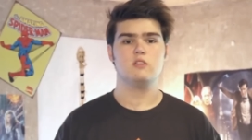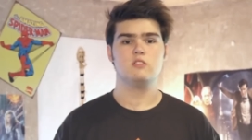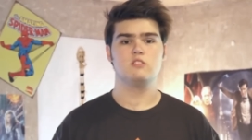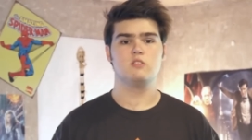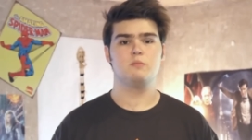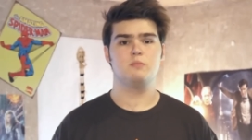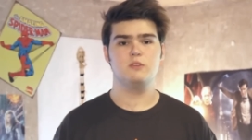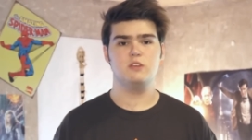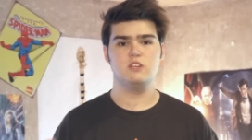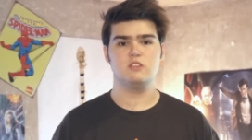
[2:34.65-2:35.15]

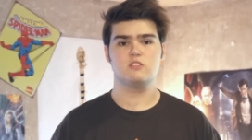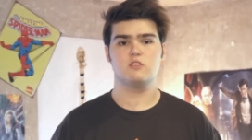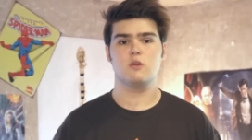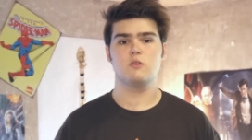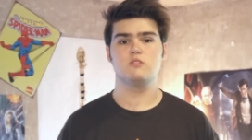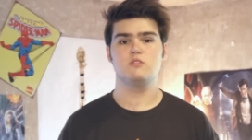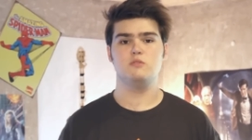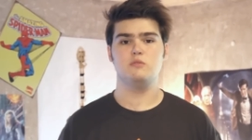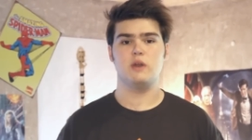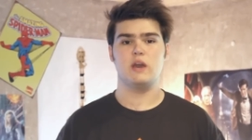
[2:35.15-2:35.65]
So please
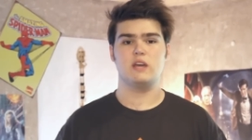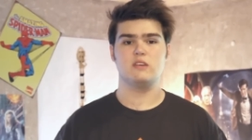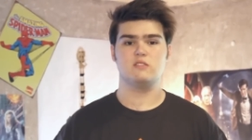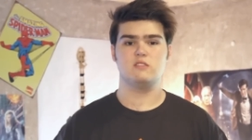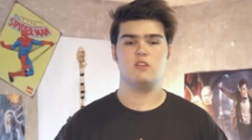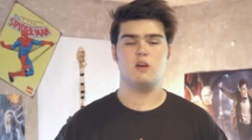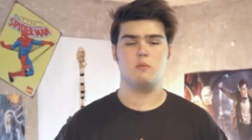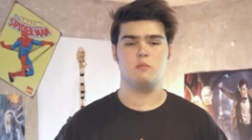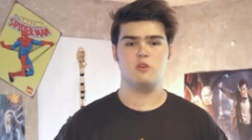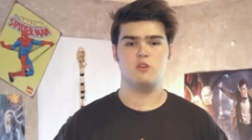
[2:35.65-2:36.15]
go to
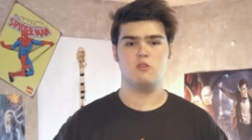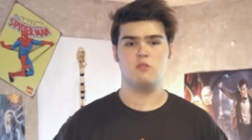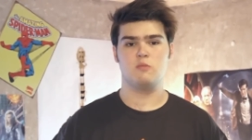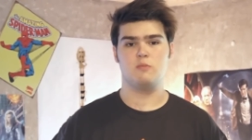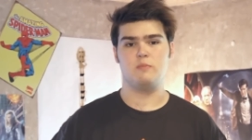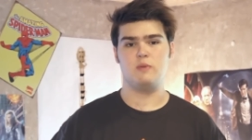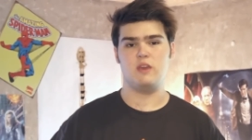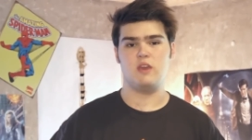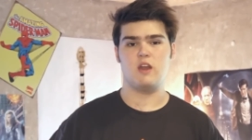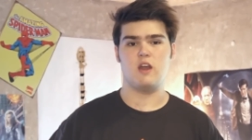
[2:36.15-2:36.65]

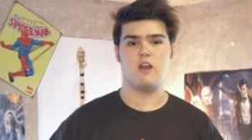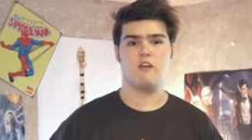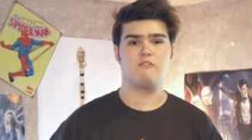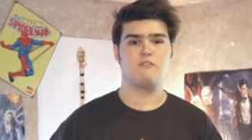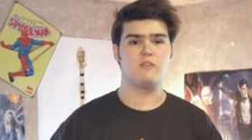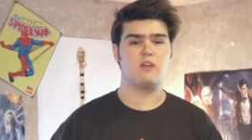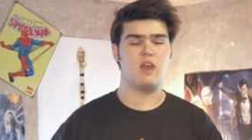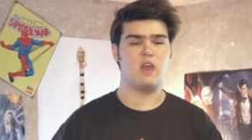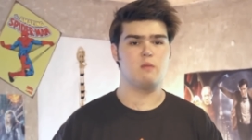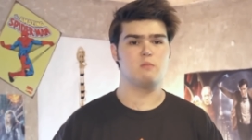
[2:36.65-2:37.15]

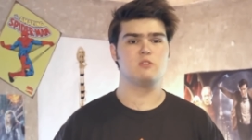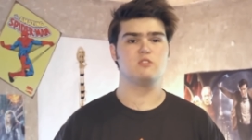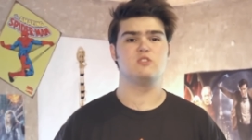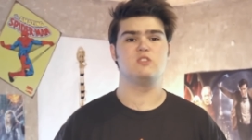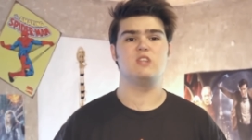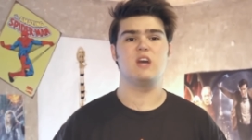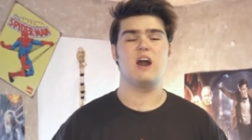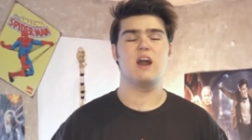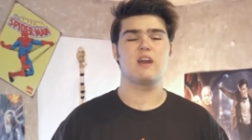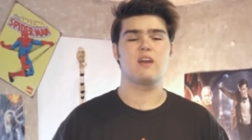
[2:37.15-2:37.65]

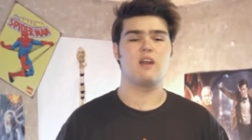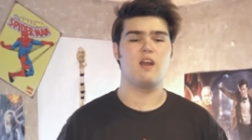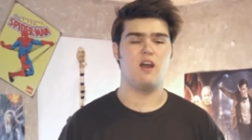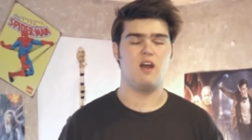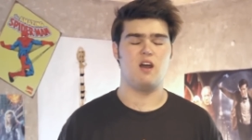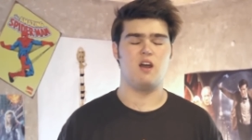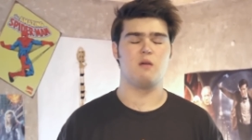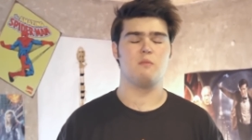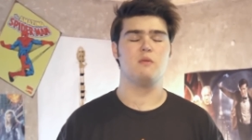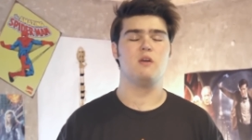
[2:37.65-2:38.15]

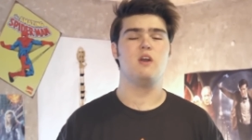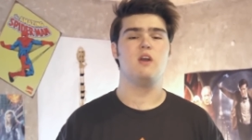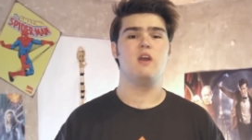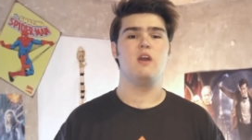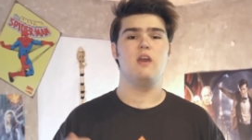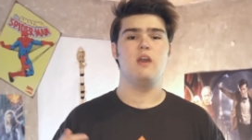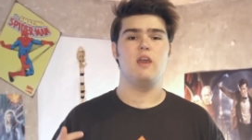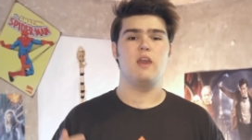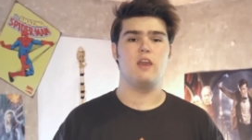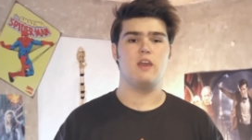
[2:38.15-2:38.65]
SWBFGamers.com
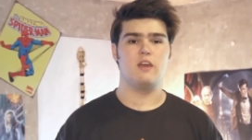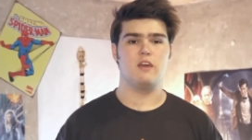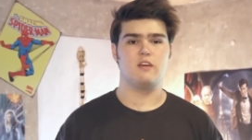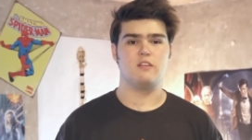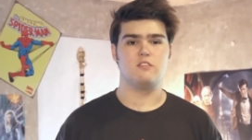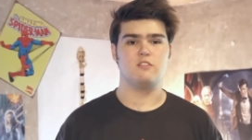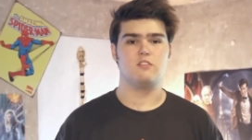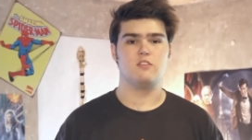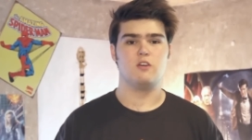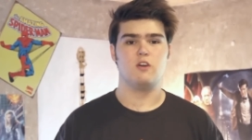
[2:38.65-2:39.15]

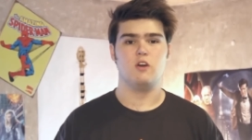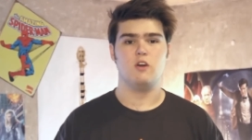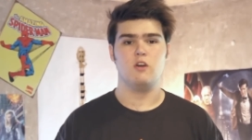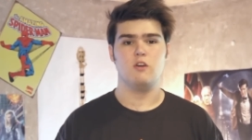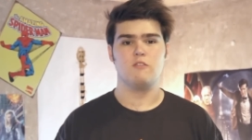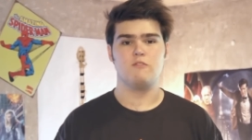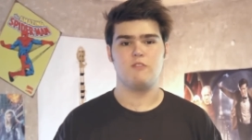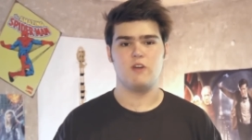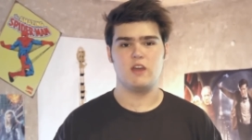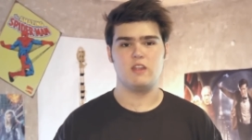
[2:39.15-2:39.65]
and
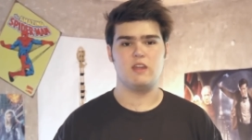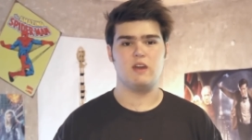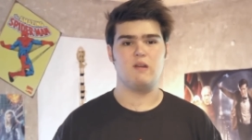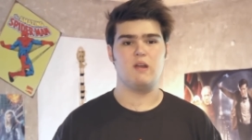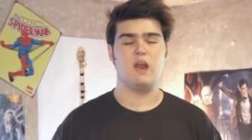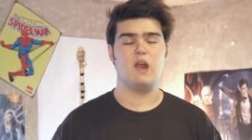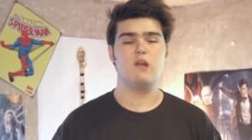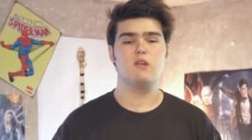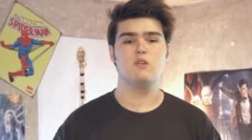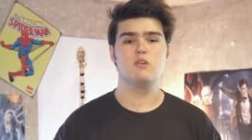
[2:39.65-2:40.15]
find out
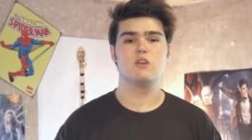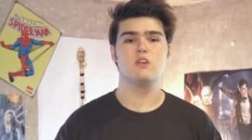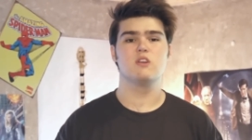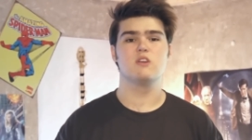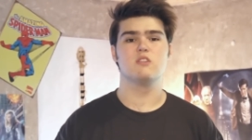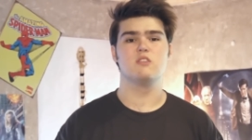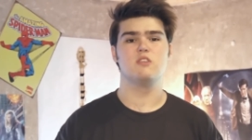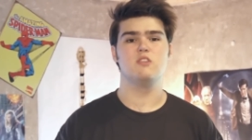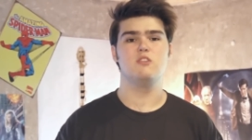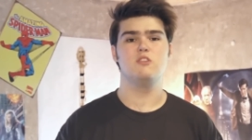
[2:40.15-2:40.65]
how you can
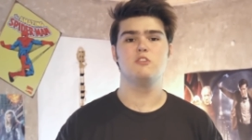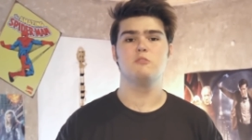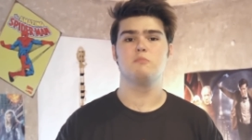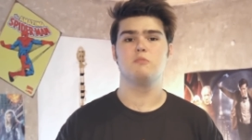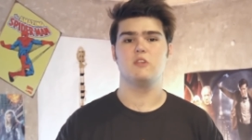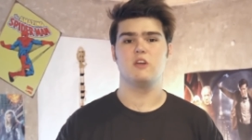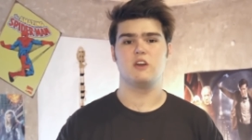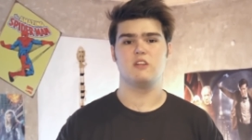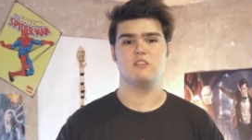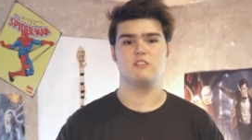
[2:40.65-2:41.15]
continue to
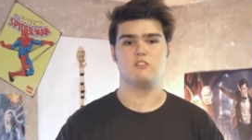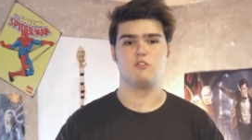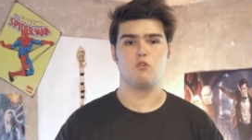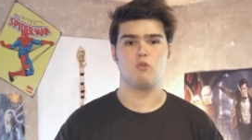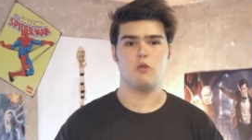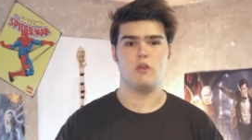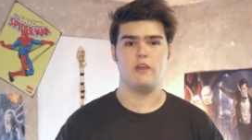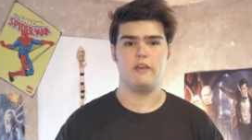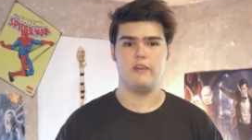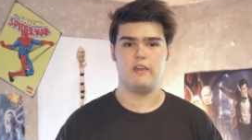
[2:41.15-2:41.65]
play this
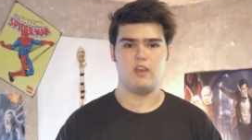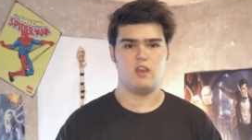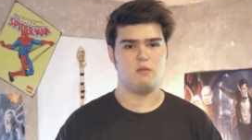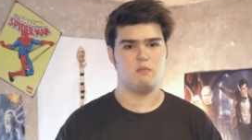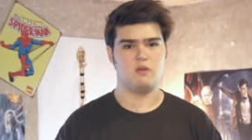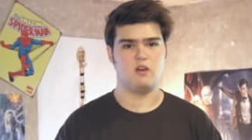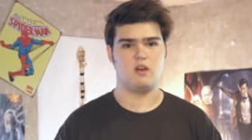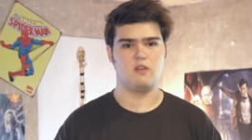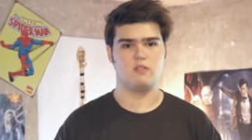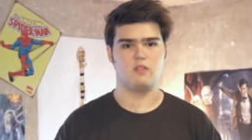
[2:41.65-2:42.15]
great
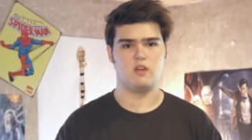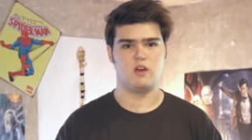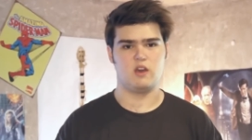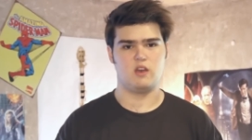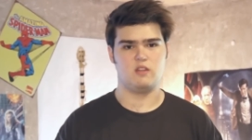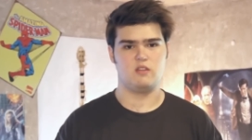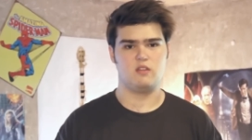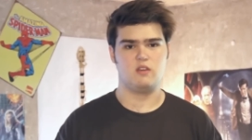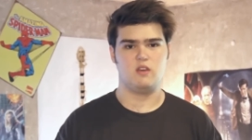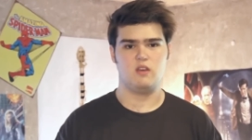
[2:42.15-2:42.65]
game
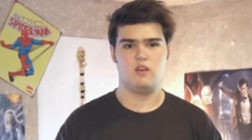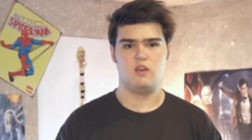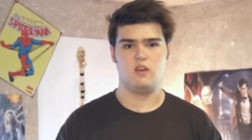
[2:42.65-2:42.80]
online.